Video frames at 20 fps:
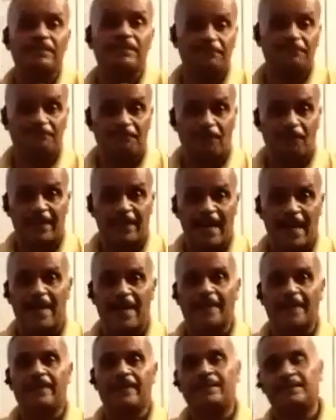for that
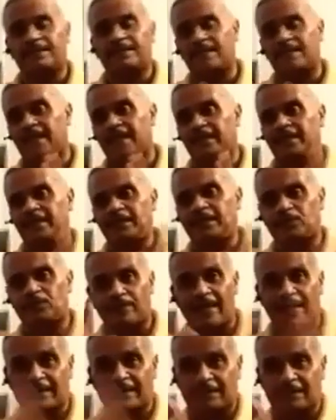is that each one
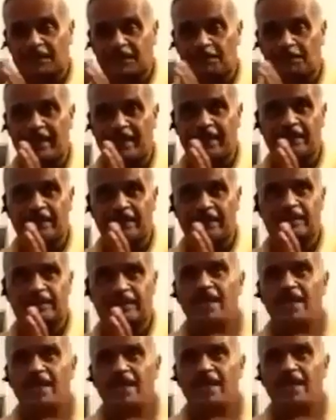has a space.
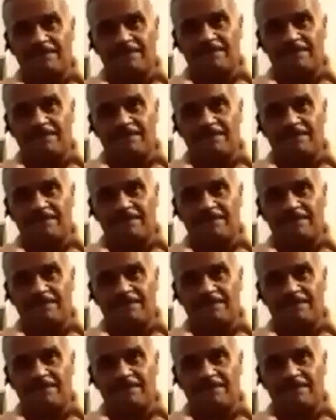If I'm